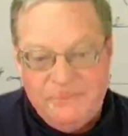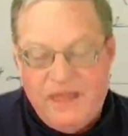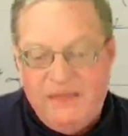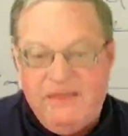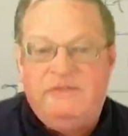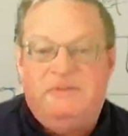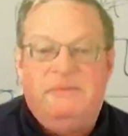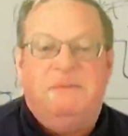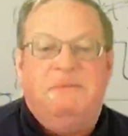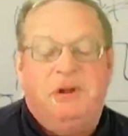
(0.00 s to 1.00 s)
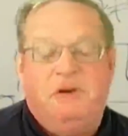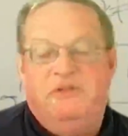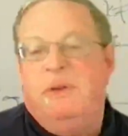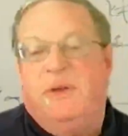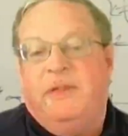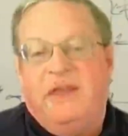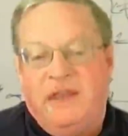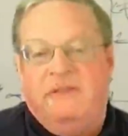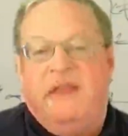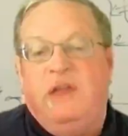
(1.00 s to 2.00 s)
And that appears to be what they
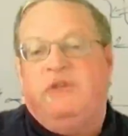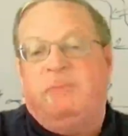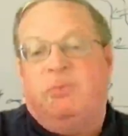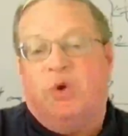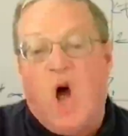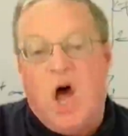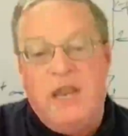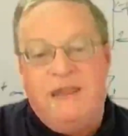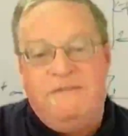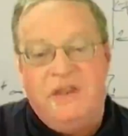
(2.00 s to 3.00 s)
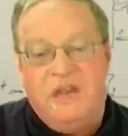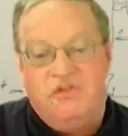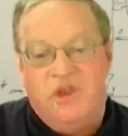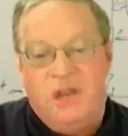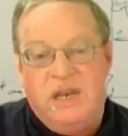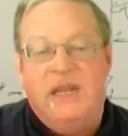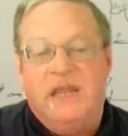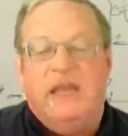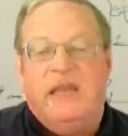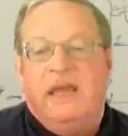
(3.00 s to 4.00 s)
did. They used a broad definition.
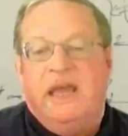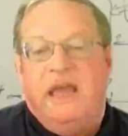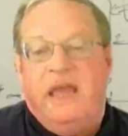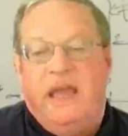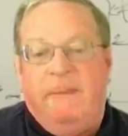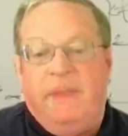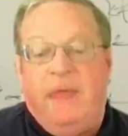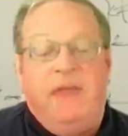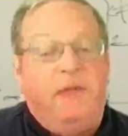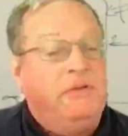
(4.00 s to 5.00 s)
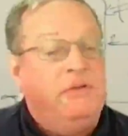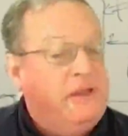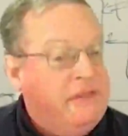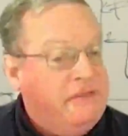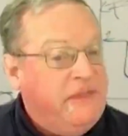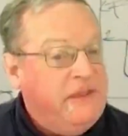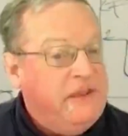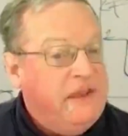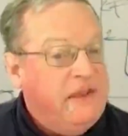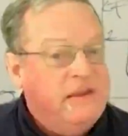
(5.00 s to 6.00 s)
And the other thing that they
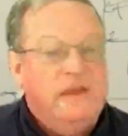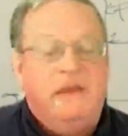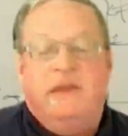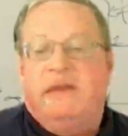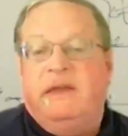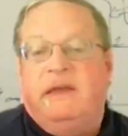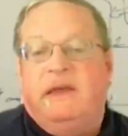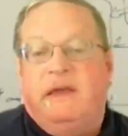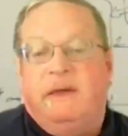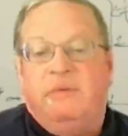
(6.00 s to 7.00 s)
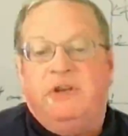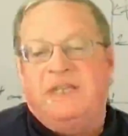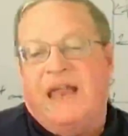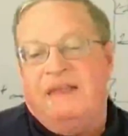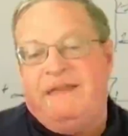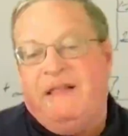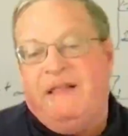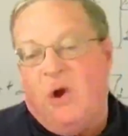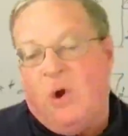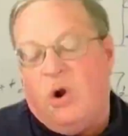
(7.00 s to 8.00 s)
did, which is not
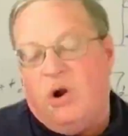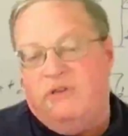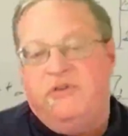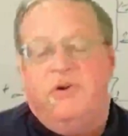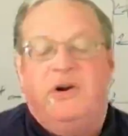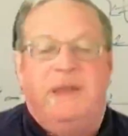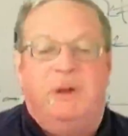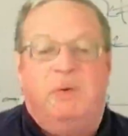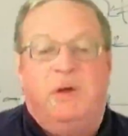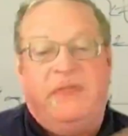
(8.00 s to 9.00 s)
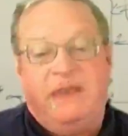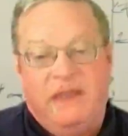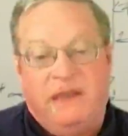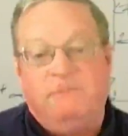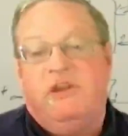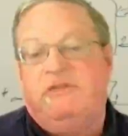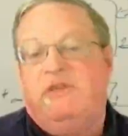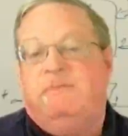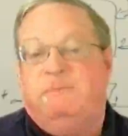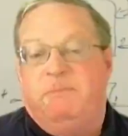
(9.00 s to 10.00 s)
exactly a horror story, but what they did, just
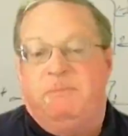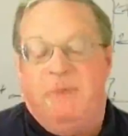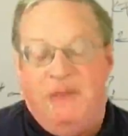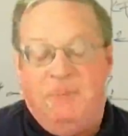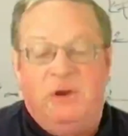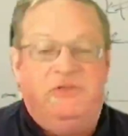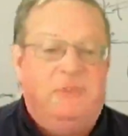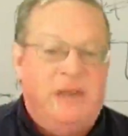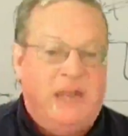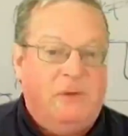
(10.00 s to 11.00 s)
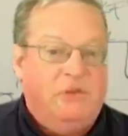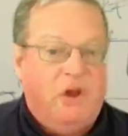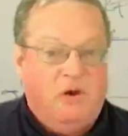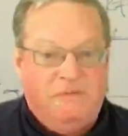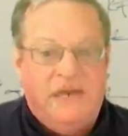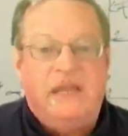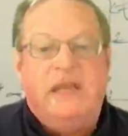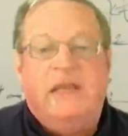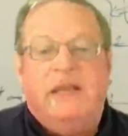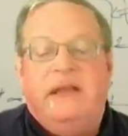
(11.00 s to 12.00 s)
as it appears to have been done with COVID,
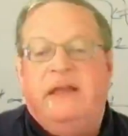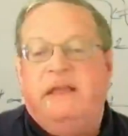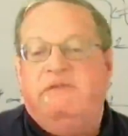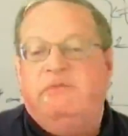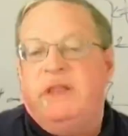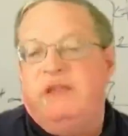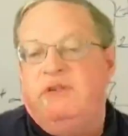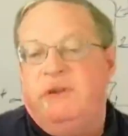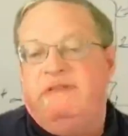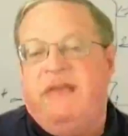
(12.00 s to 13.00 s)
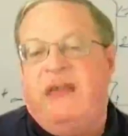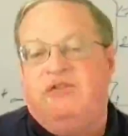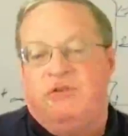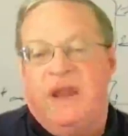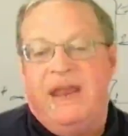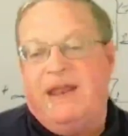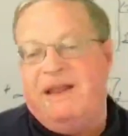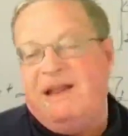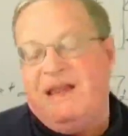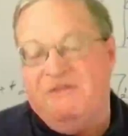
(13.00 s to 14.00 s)
is really to exaggerate and
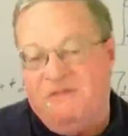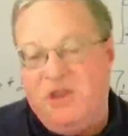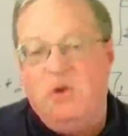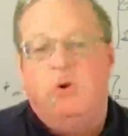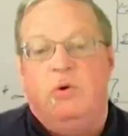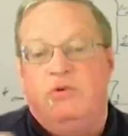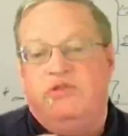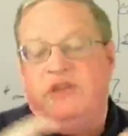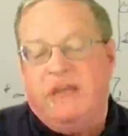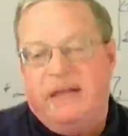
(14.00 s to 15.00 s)
confuse